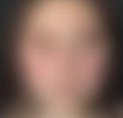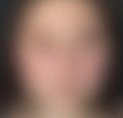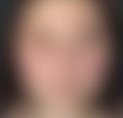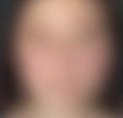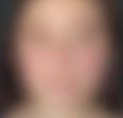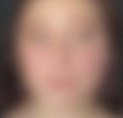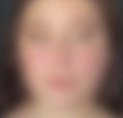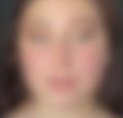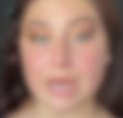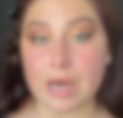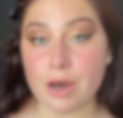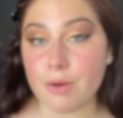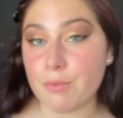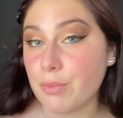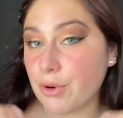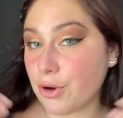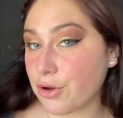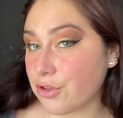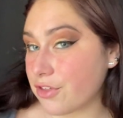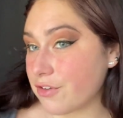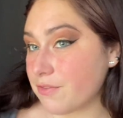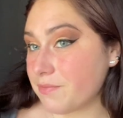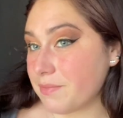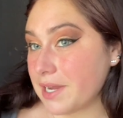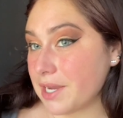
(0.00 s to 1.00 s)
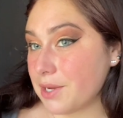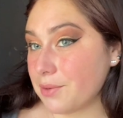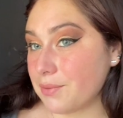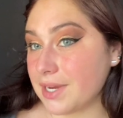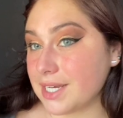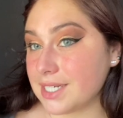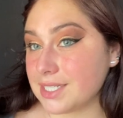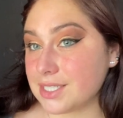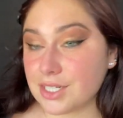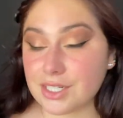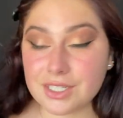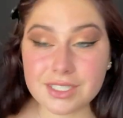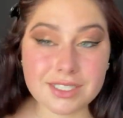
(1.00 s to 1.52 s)
So now both of my
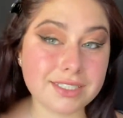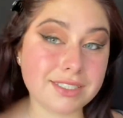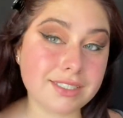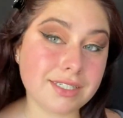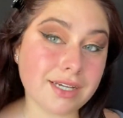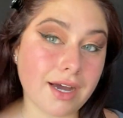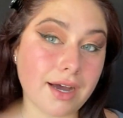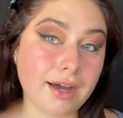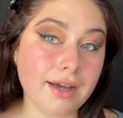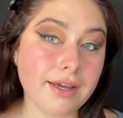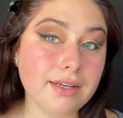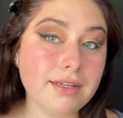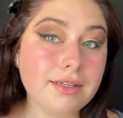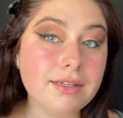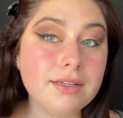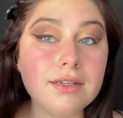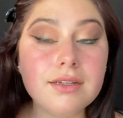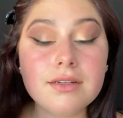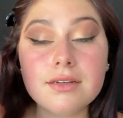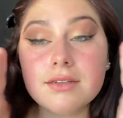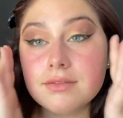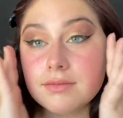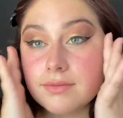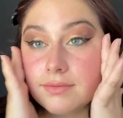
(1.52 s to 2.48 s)
wings are done.